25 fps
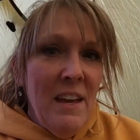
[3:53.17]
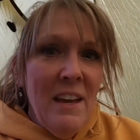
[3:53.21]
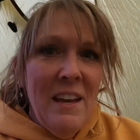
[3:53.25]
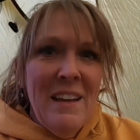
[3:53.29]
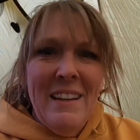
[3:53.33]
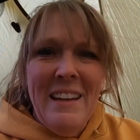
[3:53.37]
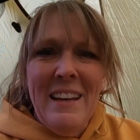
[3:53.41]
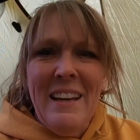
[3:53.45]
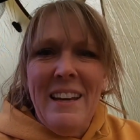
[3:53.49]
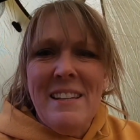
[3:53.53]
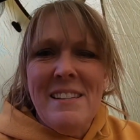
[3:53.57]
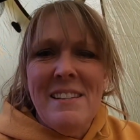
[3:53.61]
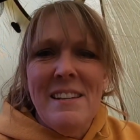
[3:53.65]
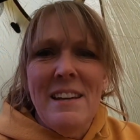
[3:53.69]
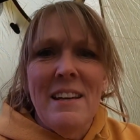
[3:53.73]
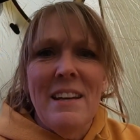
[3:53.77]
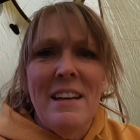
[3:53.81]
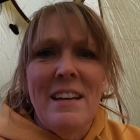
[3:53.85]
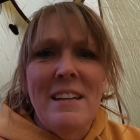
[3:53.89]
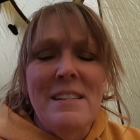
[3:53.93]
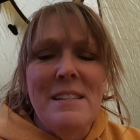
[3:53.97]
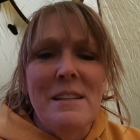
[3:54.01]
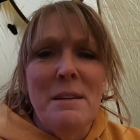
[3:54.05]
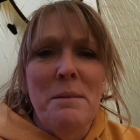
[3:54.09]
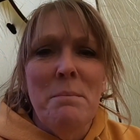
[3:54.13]
Like I said,
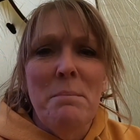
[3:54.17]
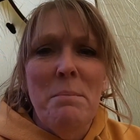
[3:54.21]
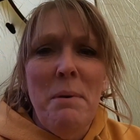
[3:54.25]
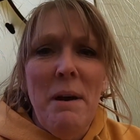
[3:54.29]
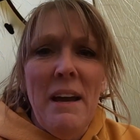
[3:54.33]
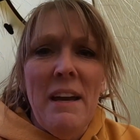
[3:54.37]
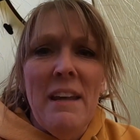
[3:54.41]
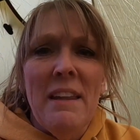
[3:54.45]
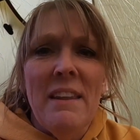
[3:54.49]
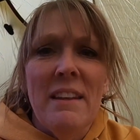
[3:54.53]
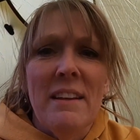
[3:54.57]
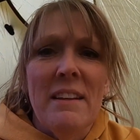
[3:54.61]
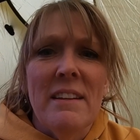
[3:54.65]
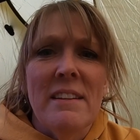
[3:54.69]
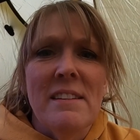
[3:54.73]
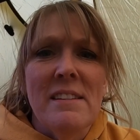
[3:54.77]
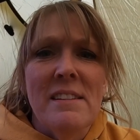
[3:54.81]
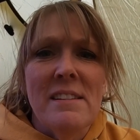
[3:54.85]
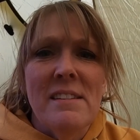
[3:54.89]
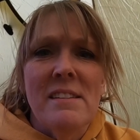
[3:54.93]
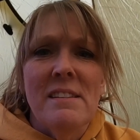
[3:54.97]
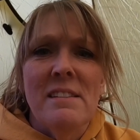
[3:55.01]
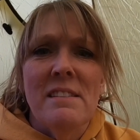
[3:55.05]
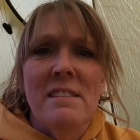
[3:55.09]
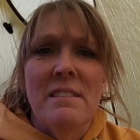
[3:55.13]
I did buy
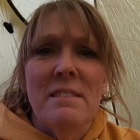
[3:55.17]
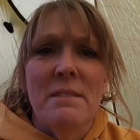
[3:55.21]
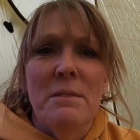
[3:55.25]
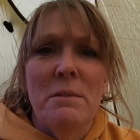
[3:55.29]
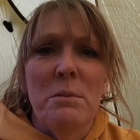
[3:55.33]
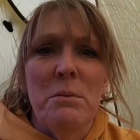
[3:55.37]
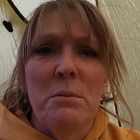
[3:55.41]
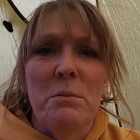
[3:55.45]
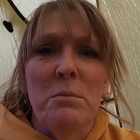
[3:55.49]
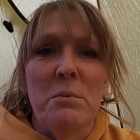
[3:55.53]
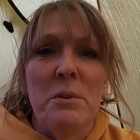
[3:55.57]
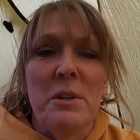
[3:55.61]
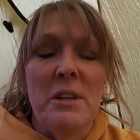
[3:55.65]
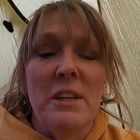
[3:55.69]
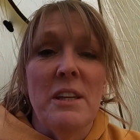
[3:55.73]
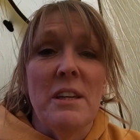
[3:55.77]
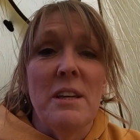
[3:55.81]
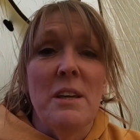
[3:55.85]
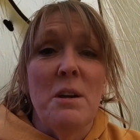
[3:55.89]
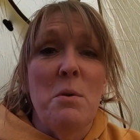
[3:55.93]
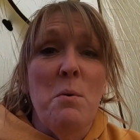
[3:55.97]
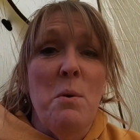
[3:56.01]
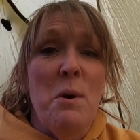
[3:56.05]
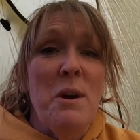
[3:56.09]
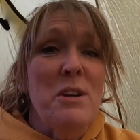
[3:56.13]
this really
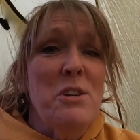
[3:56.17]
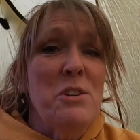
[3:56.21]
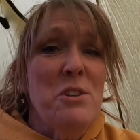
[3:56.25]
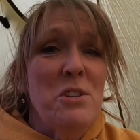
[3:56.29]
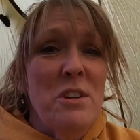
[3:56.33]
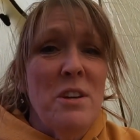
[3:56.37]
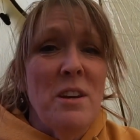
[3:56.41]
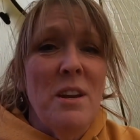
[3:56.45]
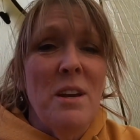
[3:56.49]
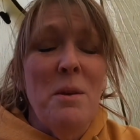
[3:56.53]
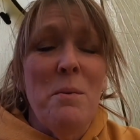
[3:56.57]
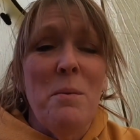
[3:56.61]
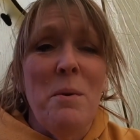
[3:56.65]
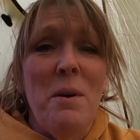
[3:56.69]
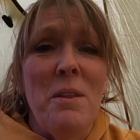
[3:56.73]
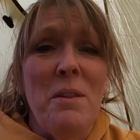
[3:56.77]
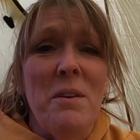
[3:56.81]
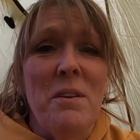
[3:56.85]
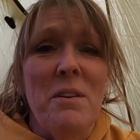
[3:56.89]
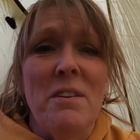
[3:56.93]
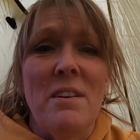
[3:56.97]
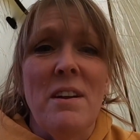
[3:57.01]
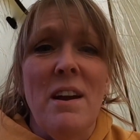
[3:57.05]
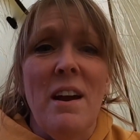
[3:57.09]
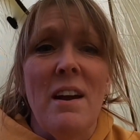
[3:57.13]
questioning
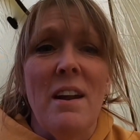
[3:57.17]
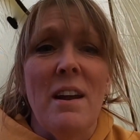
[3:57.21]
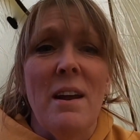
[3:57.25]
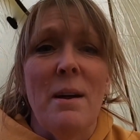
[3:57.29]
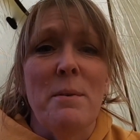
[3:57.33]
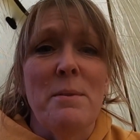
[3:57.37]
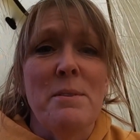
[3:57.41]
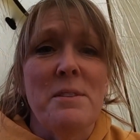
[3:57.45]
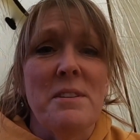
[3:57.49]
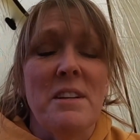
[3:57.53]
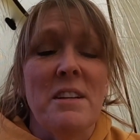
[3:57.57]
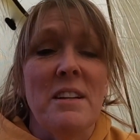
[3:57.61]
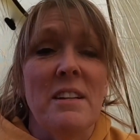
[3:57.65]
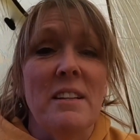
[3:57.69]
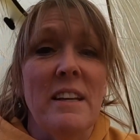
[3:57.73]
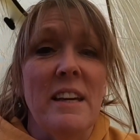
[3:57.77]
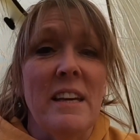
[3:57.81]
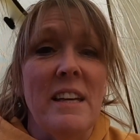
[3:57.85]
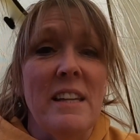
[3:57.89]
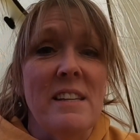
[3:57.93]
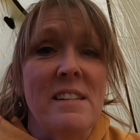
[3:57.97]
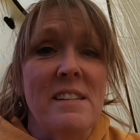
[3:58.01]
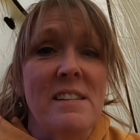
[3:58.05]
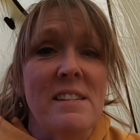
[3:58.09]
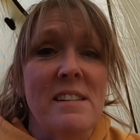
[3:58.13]
whether or not I was gonna
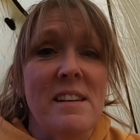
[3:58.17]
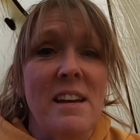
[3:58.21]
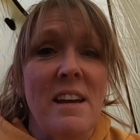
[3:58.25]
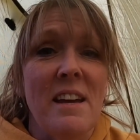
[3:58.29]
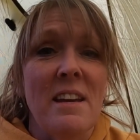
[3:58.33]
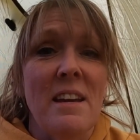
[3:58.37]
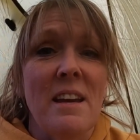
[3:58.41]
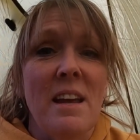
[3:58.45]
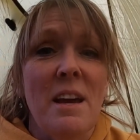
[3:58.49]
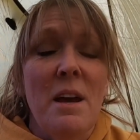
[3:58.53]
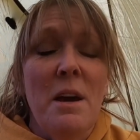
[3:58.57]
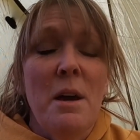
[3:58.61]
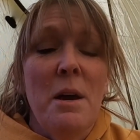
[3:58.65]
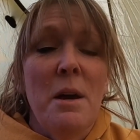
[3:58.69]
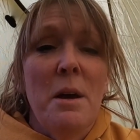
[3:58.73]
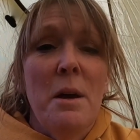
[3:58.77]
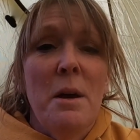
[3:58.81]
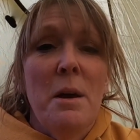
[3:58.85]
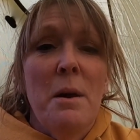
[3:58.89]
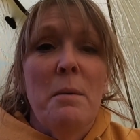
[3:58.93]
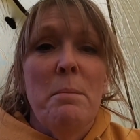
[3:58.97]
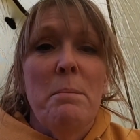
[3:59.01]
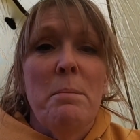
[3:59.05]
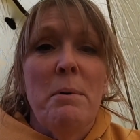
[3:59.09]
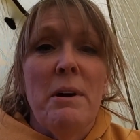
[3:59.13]
like this tent,
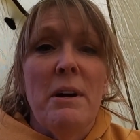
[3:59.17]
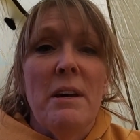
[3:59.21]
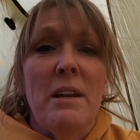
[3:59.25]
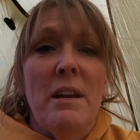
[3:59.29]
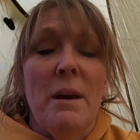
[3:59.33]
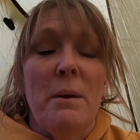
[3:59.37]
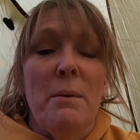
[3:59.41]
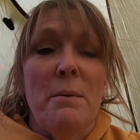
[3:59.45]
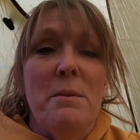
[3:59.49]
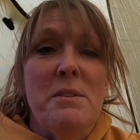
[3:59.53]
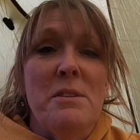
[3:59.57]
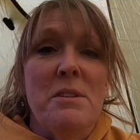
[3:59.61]
but I was